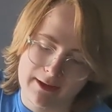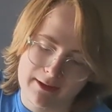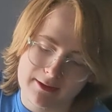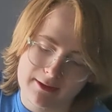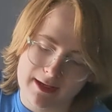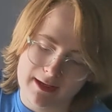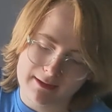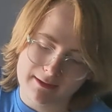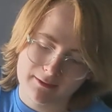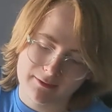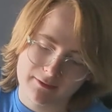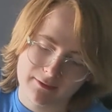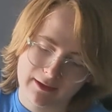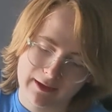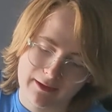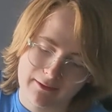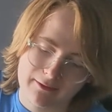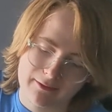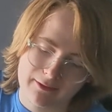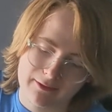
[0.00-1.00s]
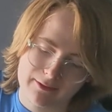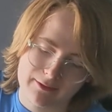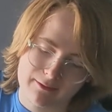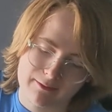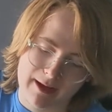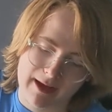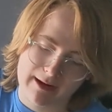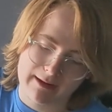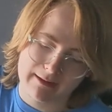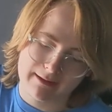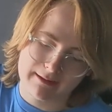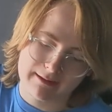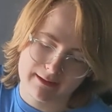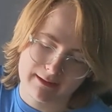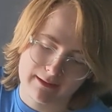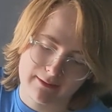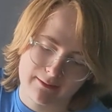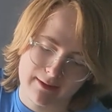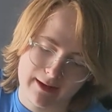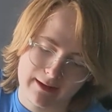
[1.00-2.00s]
just has a flair for the dramatics
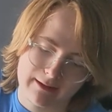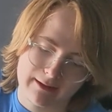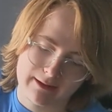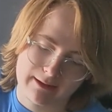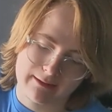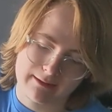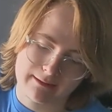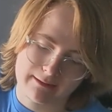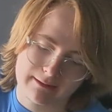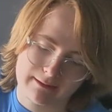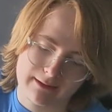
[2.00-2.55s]
in a way that